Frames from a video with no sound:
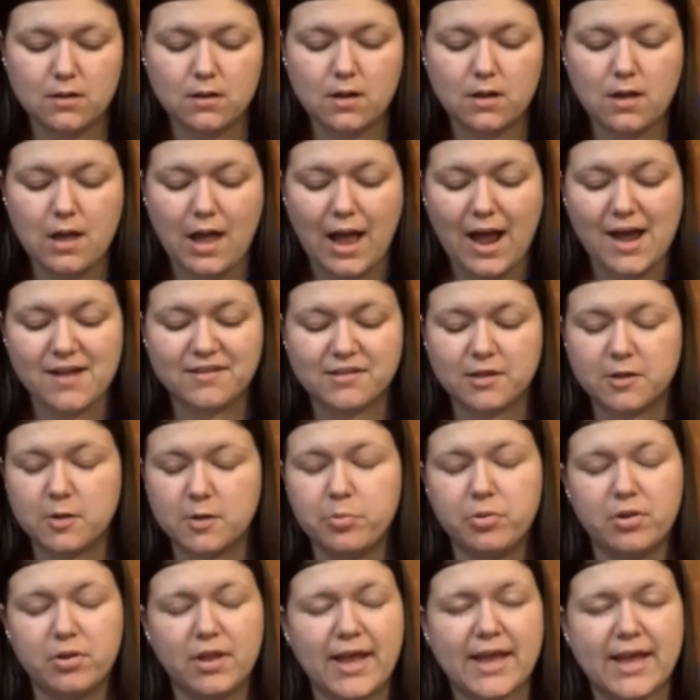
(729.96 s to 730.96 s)
I saw the
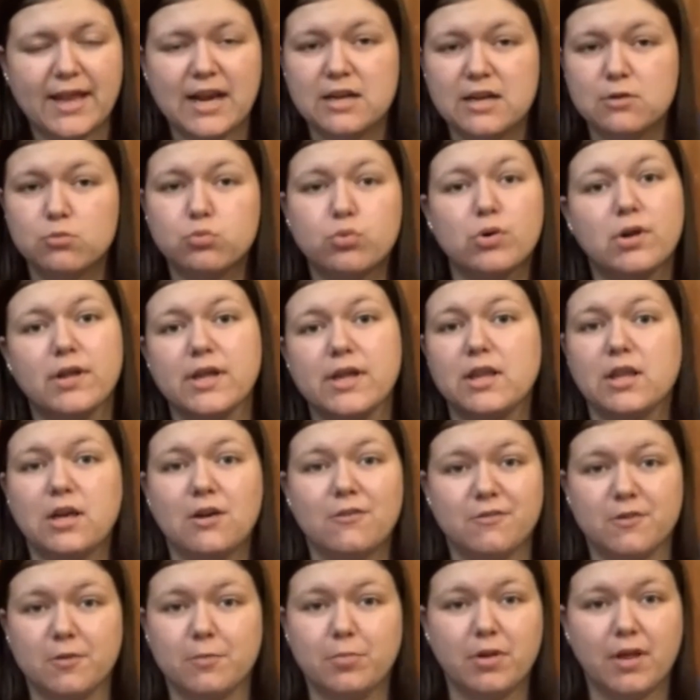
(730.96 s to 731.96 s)
play and I really loved the
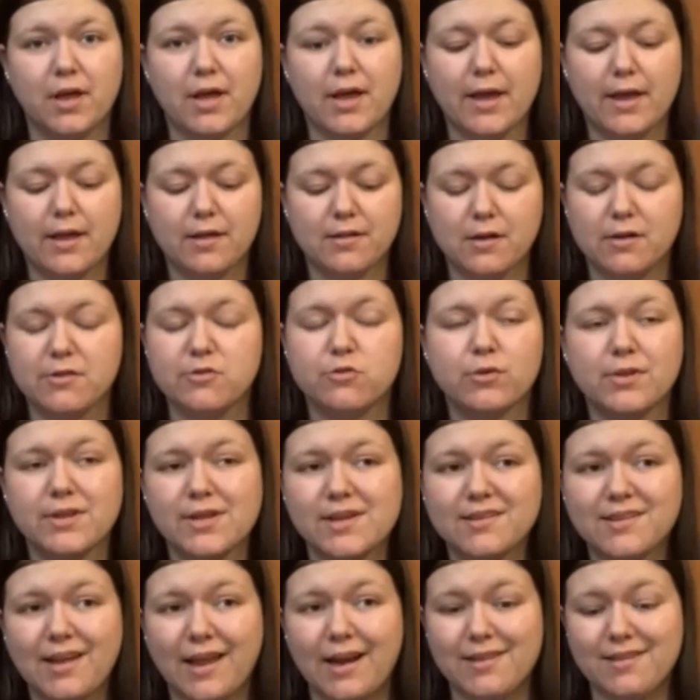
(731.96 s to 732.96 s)
play, so I was really
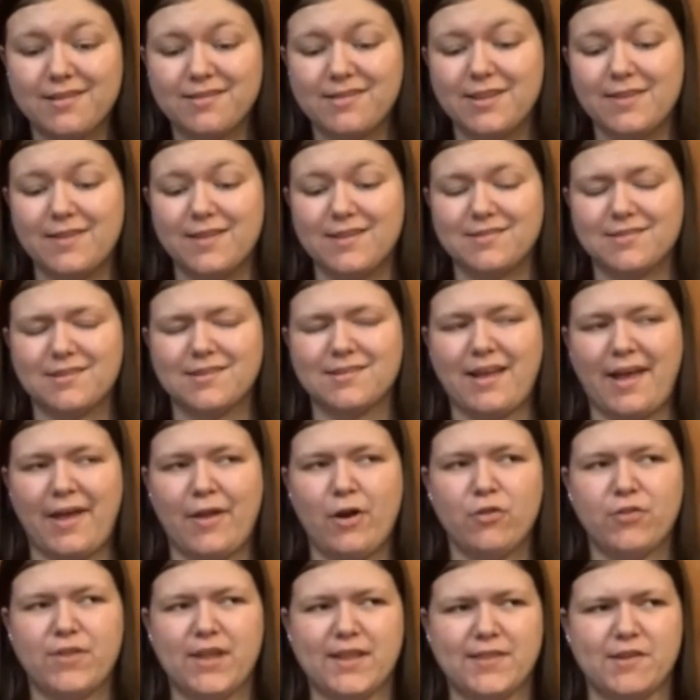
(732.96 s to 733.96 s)
excited to see this because I don't
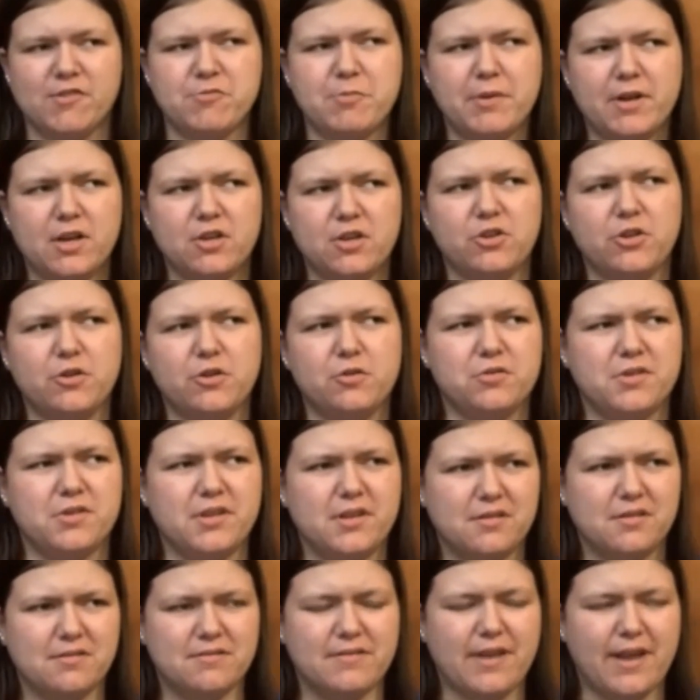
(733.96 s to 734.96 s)
think there's been a Newsies
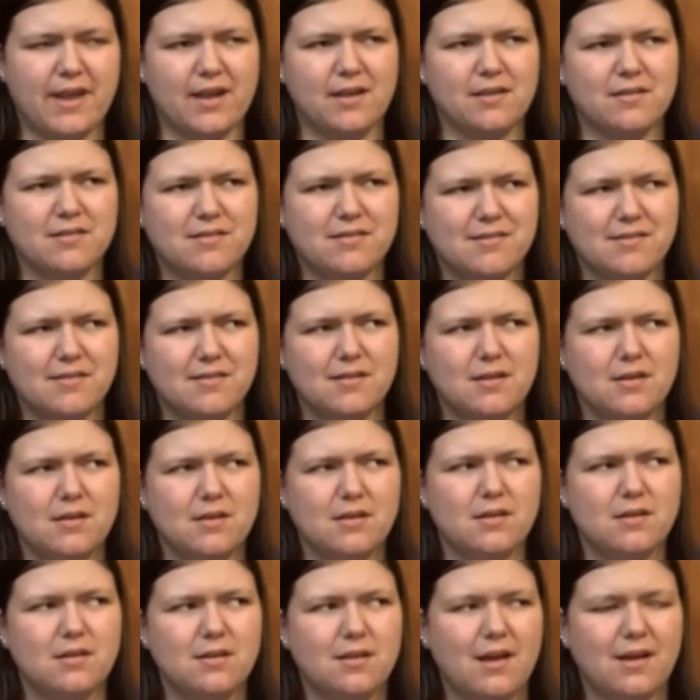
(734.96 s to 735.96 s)
dance.
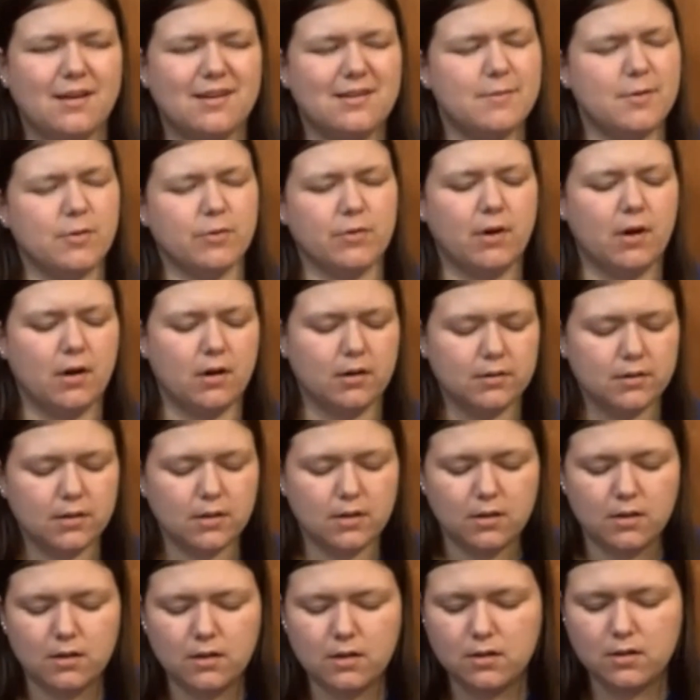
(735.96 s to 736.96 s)
I could be wrong,
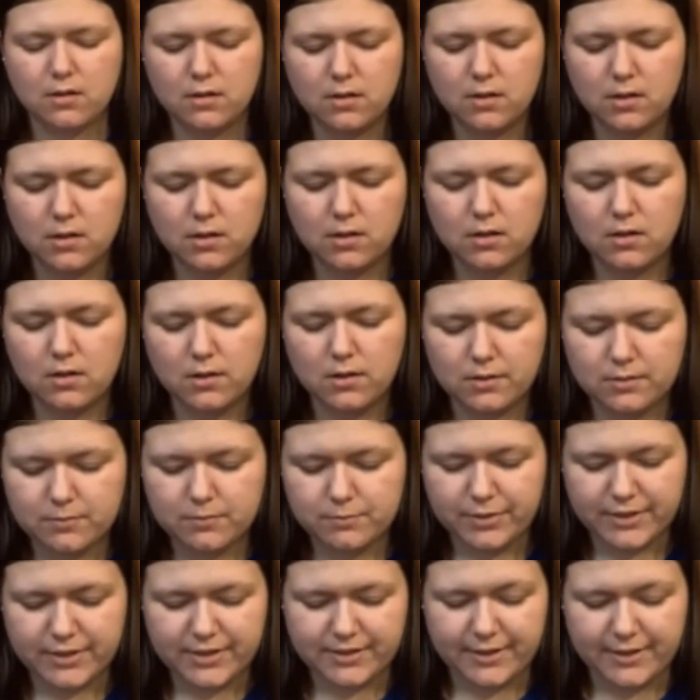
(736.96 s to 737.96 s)

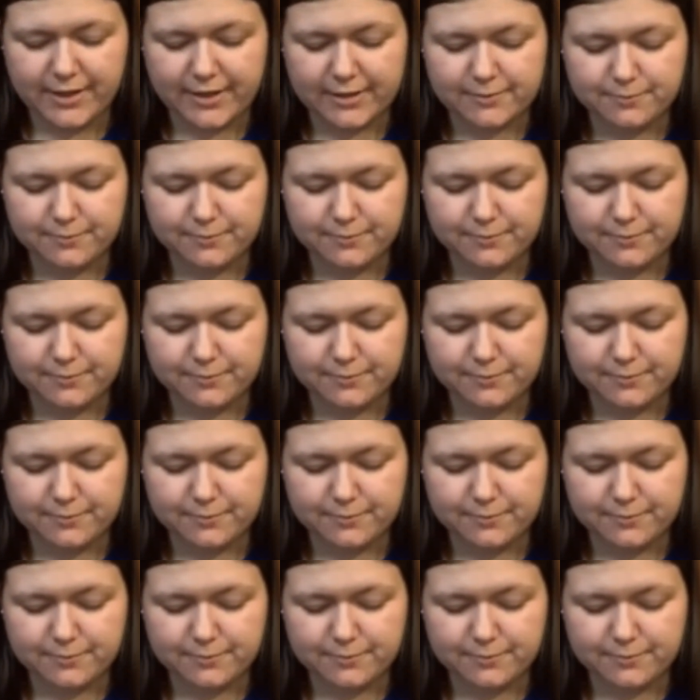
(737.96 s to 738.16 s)
but yeah.